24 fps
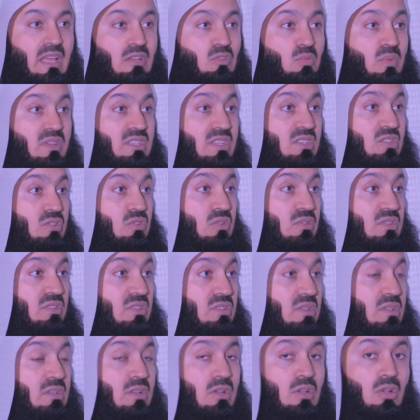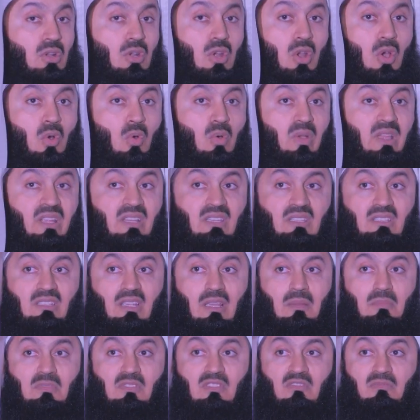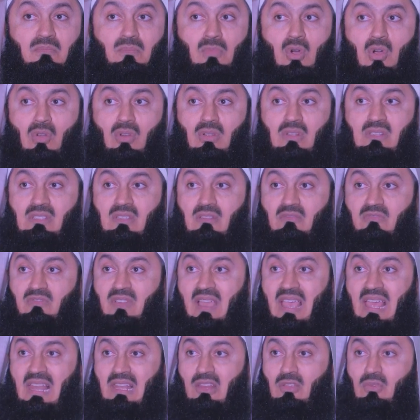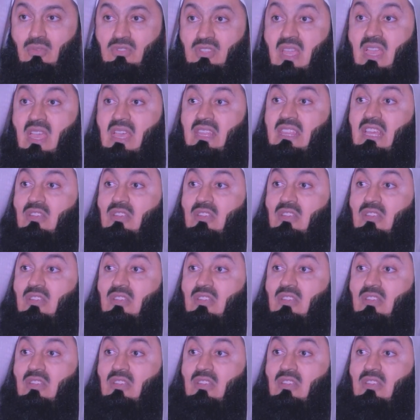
That which is considered low in terms of morals and values,